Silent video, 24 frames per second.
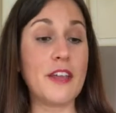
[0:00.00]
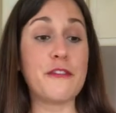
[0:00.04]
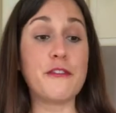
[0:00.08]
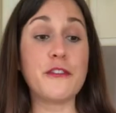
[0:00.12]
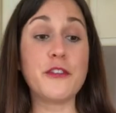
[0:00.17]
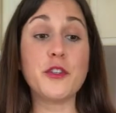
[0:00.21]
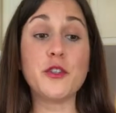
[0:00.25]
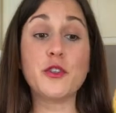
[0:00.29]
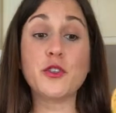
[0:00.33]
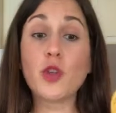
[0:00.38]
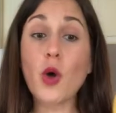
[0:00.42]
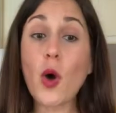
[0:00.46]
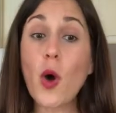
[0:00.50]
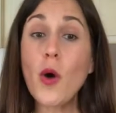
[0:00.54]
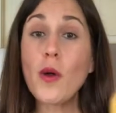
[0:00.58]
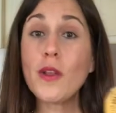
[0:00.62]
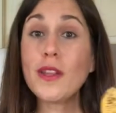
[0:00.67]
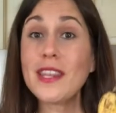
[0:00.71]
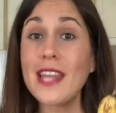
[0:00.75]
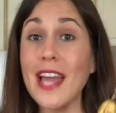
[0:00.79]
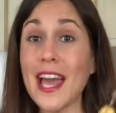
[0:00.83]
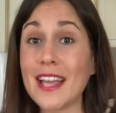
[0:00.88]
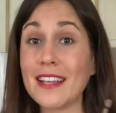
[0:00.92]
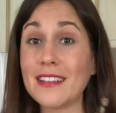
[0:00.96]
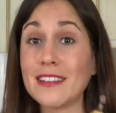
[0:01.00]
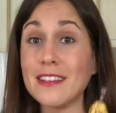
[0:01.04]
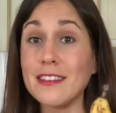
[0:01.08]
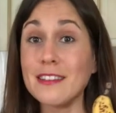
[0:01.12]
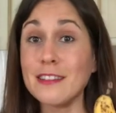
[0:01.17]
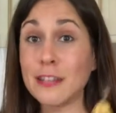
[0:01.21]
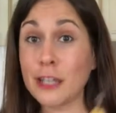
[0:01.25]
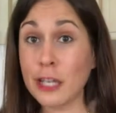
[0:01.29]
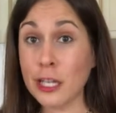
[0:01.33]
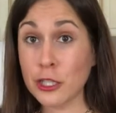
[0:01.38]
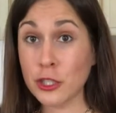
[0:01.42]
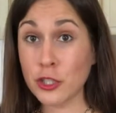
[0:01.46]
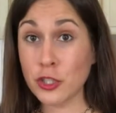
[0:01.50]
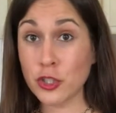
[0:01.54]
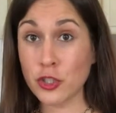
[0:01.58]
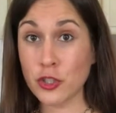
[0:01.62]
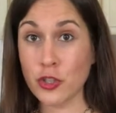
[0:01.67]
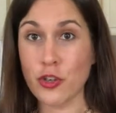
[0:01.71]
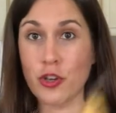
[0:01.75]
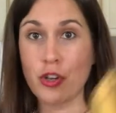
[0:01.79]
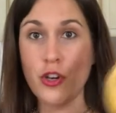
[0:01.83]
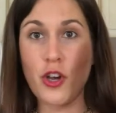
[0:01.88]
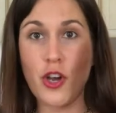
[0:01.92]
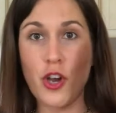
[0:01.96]
if you don't like the
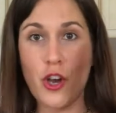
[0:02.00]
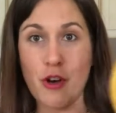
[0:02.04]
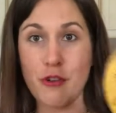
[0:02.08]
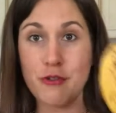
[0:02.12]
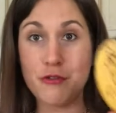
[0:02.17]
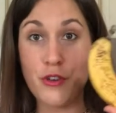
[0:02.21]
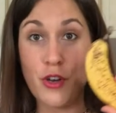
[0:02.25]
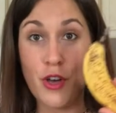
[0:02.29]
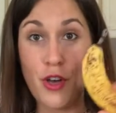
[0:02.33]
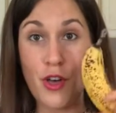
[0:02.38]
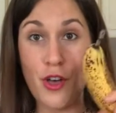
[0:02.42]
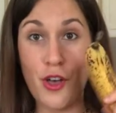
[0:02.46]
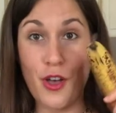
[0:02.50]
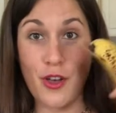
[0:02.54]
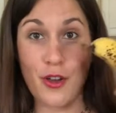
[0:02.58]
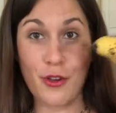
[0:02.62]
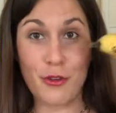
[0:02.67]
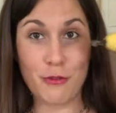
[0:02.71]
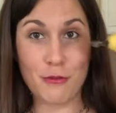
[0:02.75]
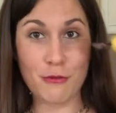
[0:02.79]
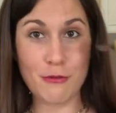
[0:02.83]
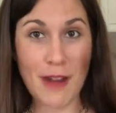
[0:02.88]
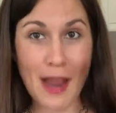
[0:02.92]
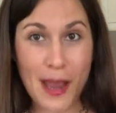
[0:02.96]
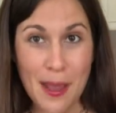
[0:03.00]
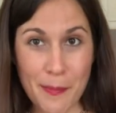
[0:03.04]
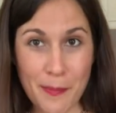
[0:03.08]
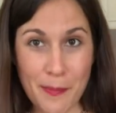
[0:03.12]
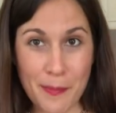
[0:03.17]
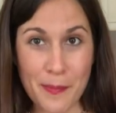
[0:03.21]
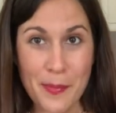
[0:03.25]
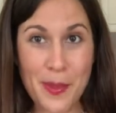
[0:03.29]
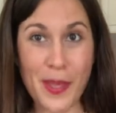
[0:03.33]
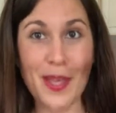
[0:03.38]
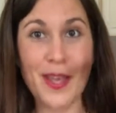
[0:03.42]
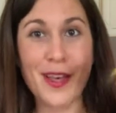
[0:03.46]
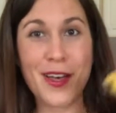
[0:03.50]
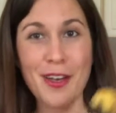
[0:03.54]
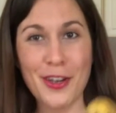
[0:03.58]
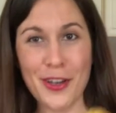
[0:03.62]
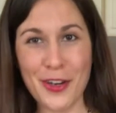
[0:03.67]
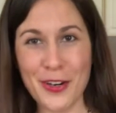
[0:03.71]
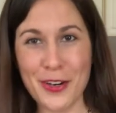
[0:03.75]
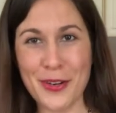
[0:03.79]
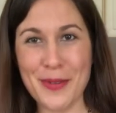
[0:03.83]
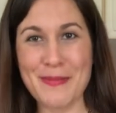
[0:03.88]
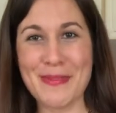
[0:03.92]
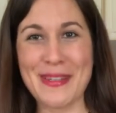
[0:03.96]
texture of
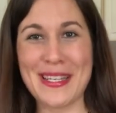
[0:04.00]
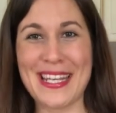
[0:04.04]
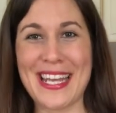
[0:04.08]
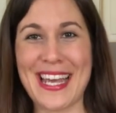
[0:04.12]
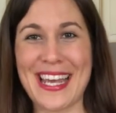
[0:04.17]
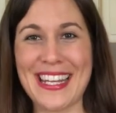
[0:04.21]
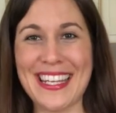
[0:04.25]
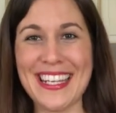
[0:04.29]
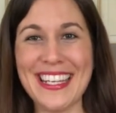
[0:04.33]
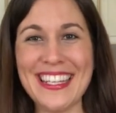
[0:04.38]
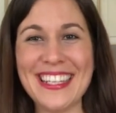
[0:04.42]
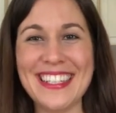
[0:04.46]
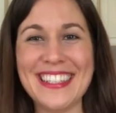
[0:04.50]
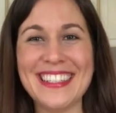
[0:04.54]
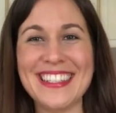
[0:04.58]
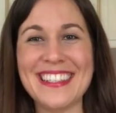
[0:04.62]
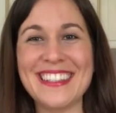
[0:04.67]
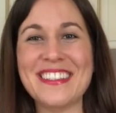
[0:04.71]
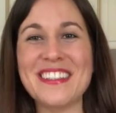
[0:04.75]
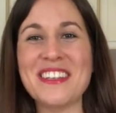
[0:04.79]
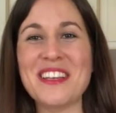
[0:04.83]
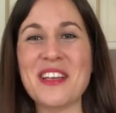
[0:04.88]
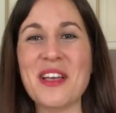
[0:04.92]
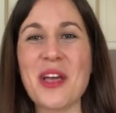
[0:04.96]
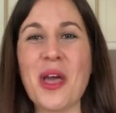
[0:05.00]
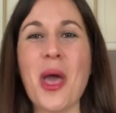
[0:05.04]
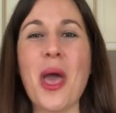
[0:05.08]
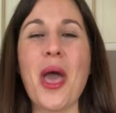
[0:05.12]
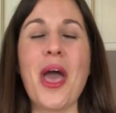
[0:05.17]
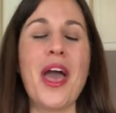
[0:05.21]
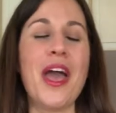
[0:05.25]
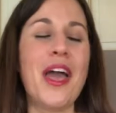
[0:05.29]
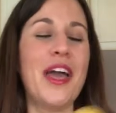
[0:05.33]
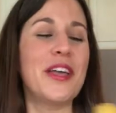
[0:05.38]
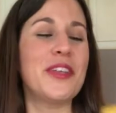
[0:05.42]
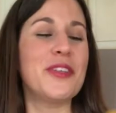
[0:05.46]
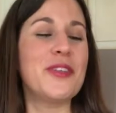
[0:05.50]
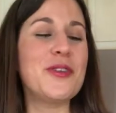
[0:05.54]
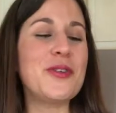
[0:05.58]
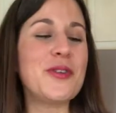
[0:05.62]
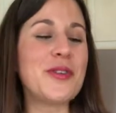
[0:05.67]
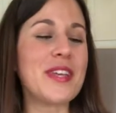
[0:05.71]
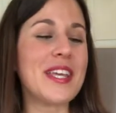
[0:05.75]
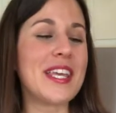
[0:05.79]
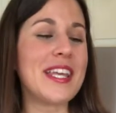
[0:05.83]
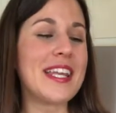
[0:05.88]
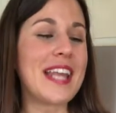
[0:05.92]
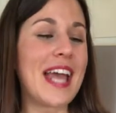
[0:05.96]
ripe banana,
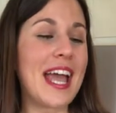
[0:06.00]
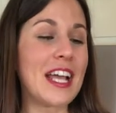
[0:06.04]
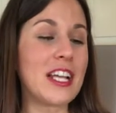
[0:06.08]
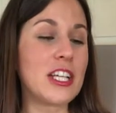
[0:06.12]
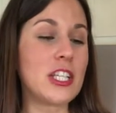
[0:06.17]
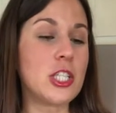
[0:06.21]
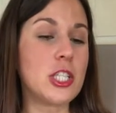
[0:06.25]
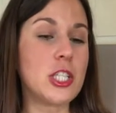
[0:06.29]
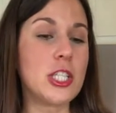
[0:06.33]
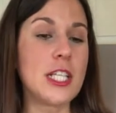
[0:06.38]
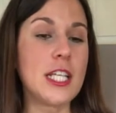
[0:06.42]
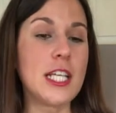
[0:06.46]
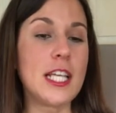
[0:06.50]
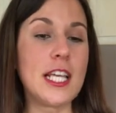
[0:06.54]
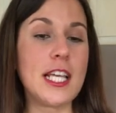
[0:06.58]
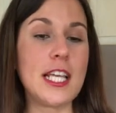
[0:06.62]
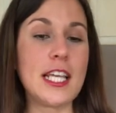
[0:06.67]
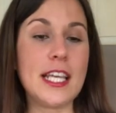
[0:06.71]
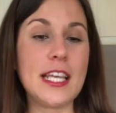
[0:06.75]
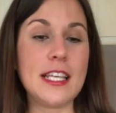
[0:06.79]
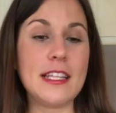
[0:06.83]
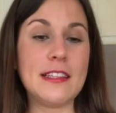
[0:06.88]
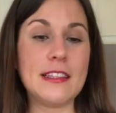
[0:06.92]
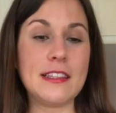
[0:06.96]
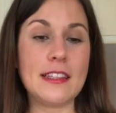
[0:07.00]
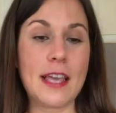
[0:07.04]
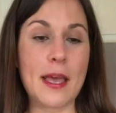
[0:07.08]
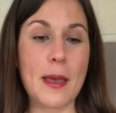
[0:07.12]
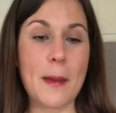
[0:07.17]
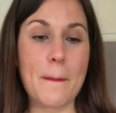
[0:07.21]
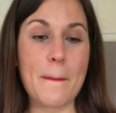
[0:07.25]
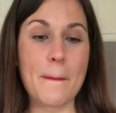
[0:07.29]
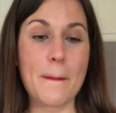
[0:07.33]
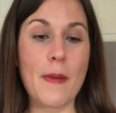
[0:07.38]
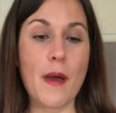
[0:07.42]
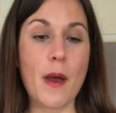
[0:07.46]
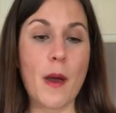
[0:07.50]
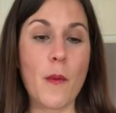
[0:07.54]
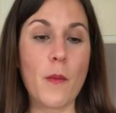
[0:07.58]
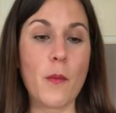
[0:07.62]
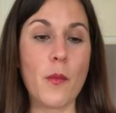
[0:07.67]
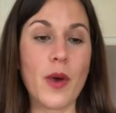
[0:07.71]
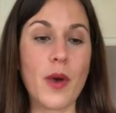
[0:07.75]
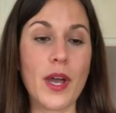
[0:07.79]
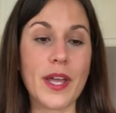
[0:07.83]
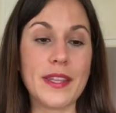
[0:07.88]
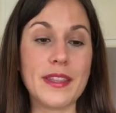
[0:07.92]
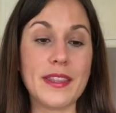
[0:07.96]
you can actually eat them
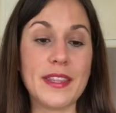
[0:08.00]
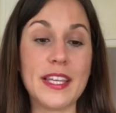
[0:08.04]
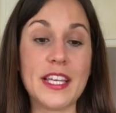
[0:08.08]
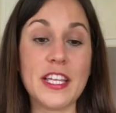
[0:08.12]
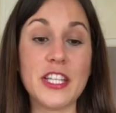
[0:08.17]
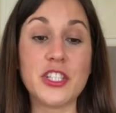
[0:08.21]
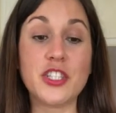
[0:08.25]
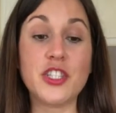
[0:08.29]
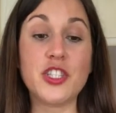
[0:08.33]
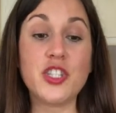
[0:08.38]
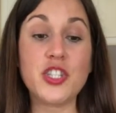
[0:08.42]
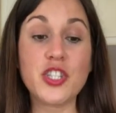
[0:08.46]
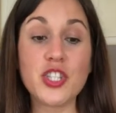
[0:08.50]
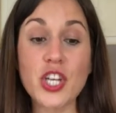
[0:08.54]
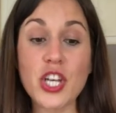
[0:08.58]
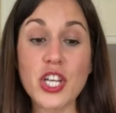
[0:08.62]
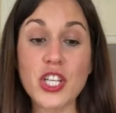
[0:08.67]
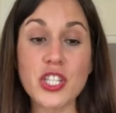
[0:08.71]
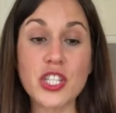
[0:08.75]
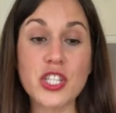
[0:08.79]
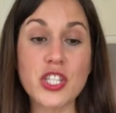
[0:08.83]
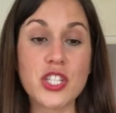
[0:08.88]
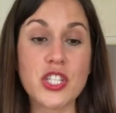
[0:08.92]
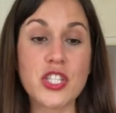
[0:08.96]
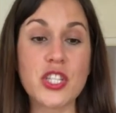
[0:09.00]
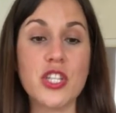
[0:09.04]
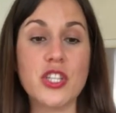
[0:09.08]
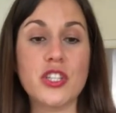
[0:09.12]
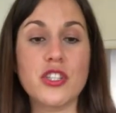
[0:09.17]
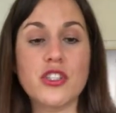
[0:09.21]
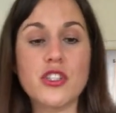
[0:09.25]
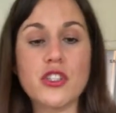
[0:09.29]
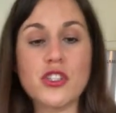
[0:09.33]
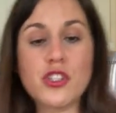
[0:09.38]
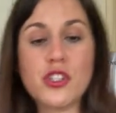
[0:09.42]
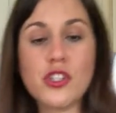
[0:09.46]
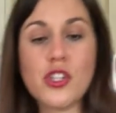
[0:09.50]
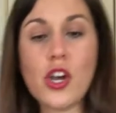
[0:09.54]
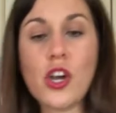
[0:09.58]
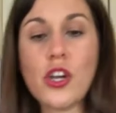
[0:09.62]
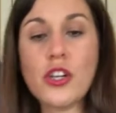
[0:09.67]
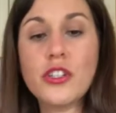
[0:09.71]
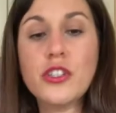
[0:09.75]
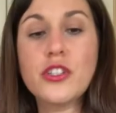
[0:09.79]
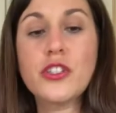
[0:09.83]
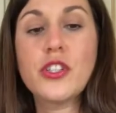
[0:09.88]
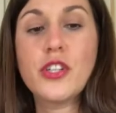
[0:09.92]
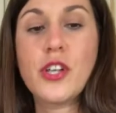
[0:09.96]
when they just start
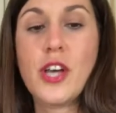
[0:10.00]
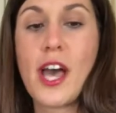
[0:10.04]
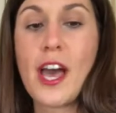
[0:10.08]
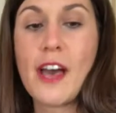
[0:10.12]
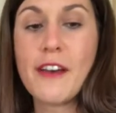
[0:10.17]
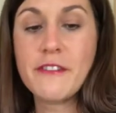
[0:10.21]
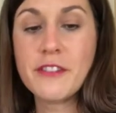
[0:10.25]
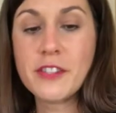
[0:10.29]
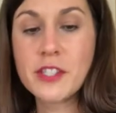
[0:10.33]
to have